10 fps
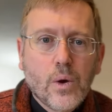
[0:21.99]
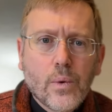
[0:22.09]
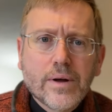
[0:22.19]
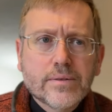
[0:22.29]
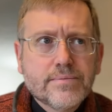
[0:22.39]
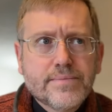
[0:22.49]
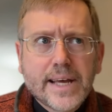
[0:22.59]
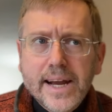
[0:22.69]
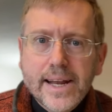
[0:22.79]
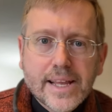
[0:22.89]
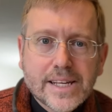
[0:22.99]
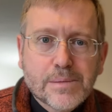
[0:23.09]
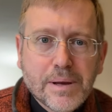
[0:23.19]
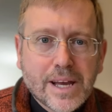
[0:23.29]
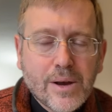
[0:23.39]
Well, technically
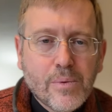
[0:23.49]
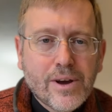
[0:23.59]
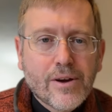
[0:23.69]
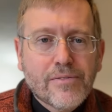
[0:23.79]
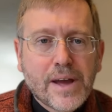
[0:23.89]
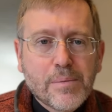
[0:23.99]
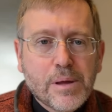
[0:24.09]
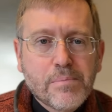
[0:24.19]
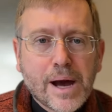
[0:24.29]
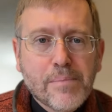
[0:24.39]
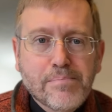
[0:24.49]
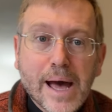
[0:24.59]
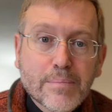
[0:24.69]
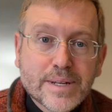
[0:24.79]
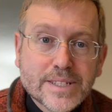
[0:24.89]
speaking, we are a family by
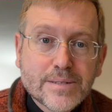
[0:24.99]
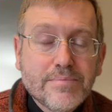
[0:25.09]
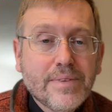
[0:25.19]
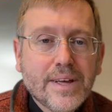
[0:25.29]
baptism,